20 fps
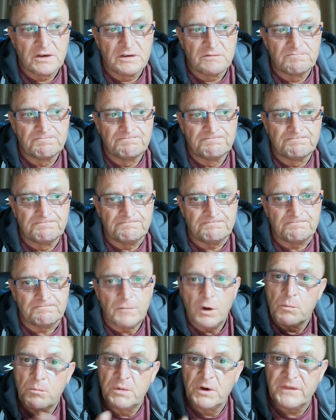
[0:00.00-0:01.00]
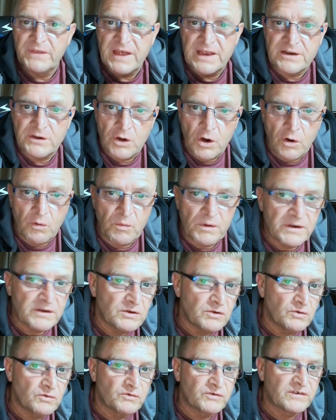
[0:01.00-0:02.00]
But then not when
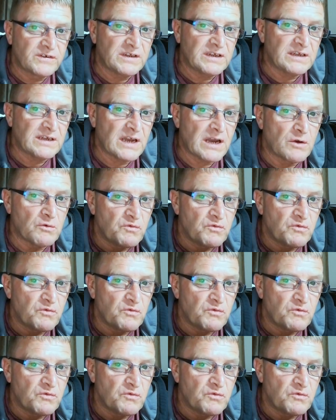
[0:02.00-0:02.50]
you see how